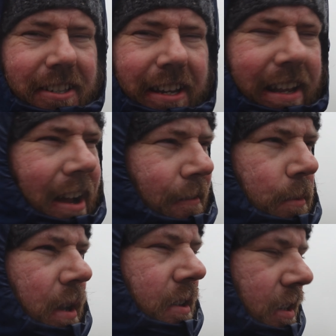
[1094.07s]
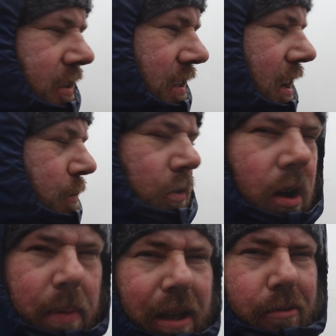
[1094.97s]
to stick it out for a bit, because like I say, we've
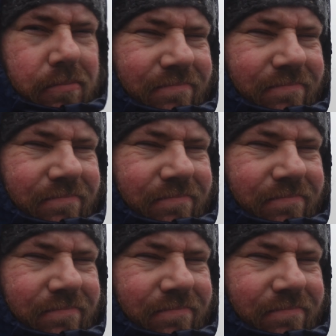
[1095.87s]
got about